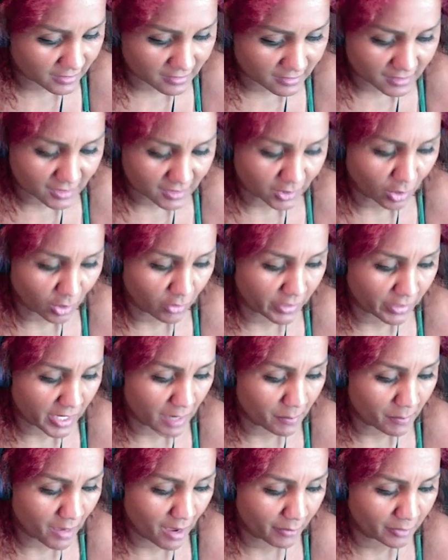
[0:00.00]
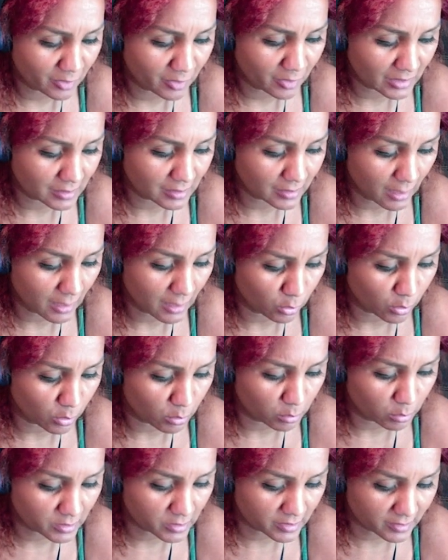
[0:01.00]
Sorry, I'm having these
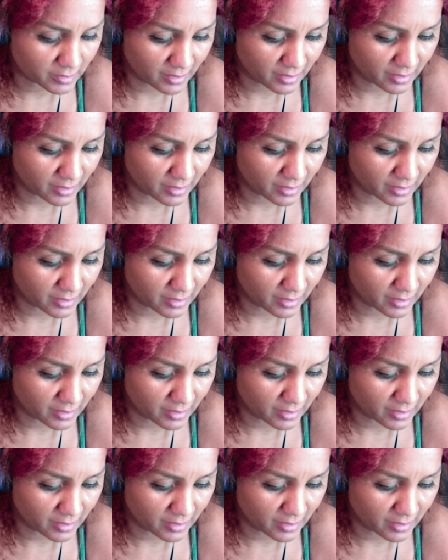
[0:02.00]
downloads.